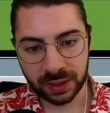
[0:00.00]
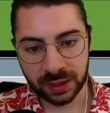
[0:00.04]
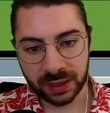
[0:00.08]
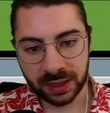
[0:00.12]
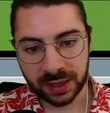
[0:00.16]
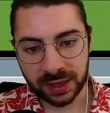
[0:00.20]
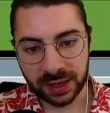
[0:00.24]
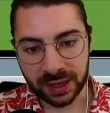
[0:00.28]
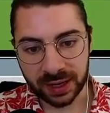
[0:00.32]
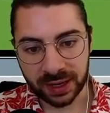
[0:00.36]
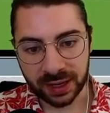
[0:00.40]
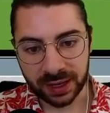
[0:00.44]

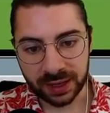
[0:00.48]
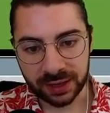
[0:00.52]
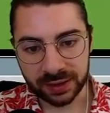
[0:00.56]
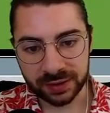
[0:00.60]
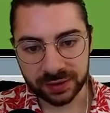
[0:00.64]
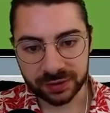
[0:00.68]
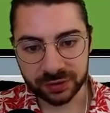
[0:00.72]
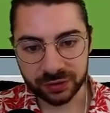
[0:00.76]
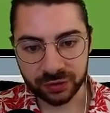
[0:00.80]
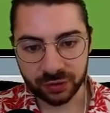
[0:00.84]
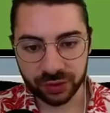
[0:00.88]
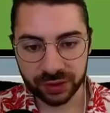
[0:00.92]

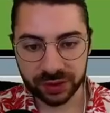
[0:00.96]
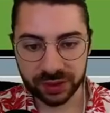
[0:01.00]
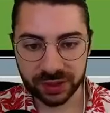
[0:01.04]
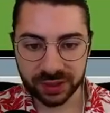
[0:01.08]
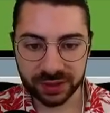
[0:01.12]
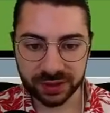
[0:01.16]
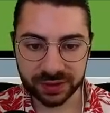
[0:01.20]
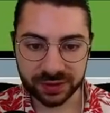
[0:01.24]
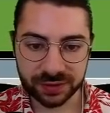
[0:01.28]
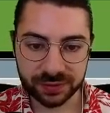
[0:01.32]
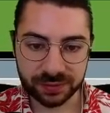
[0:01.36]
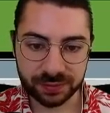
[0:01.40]
And drawing
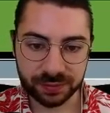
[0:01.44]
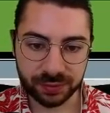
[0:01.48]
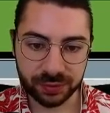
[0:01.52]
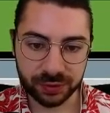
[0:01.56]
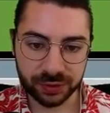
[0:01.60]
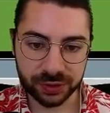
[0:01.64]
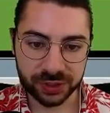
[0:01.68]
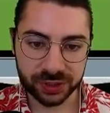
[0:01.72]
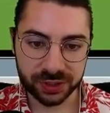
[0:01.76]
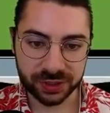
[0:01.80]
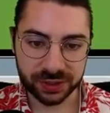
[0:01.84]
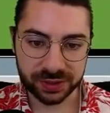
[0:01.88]
these
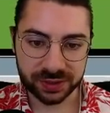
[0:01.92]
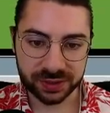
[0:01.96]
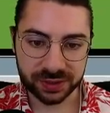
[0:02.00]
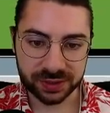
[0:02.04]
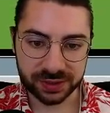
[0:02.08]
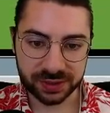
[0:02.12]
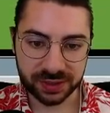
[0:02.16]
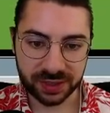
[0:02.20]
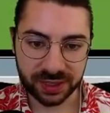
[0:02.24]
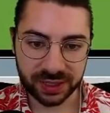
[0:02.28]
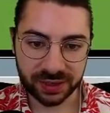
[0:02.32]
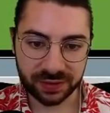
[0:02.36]
bushes, it's
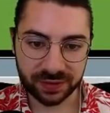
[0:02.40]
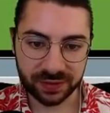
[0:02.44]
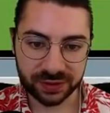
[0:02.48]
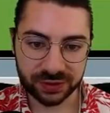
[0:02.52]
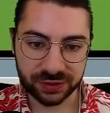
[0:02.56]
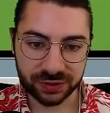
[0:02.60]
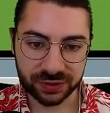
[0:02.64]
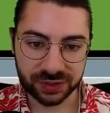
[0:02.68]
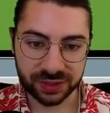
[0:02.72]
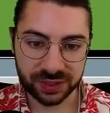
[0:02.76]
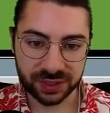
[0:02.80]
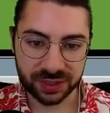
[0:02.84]
kind of
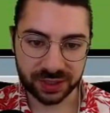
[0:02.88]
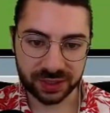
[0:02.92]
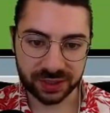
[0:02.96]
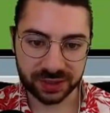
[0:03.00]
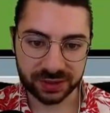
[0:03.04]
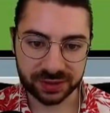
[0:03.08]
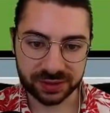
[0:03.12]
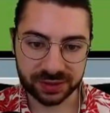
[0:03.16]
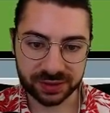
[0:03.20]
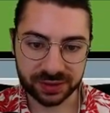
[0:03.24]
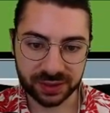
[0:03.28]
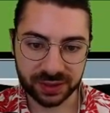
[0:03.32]
interesting
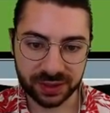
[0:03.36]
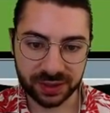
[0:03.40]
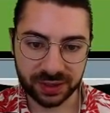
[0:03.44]
because